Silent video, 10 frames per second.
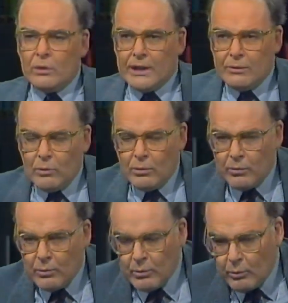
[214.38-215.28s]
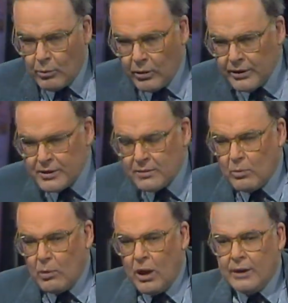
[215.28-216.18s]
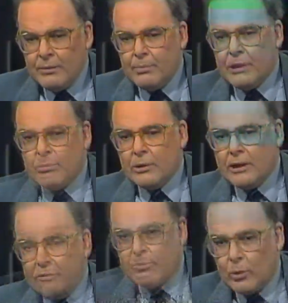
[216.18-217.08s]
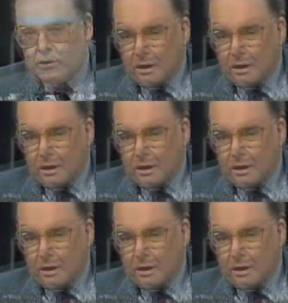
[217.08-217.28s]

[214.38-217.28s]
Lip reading: all that, why did people leave Malta?